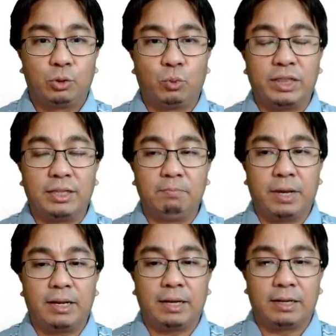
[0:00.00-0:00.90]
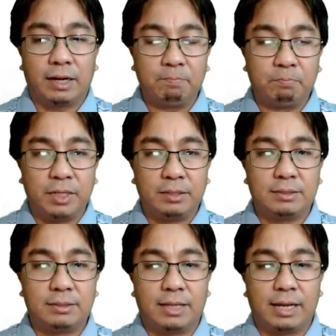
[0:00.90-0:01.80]
20 megagram
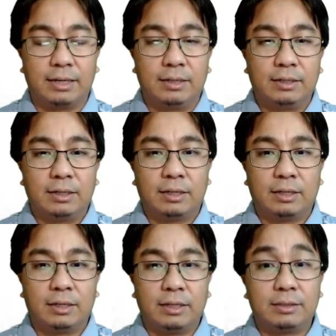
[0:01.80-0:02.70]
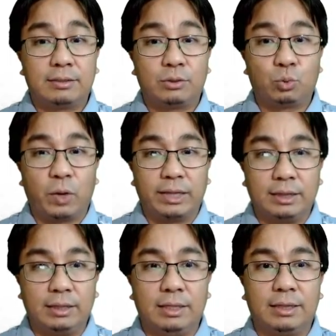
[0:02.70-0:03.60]
means that it's
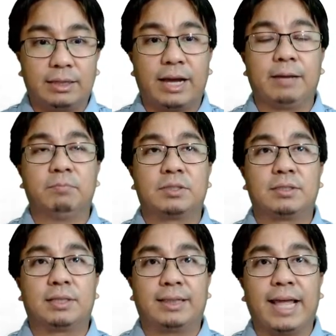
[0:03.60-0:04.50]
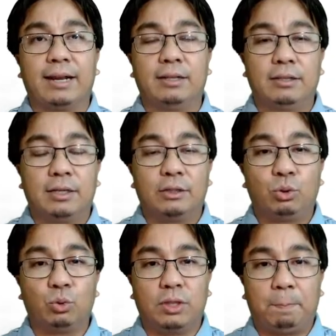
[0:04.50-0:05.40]
20 times 10
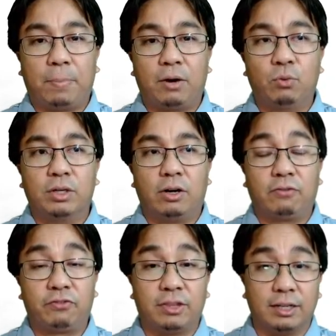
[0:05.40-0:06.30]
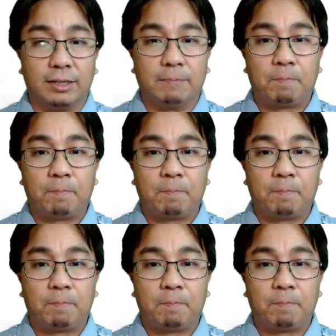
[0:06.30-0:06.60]
to the power of 3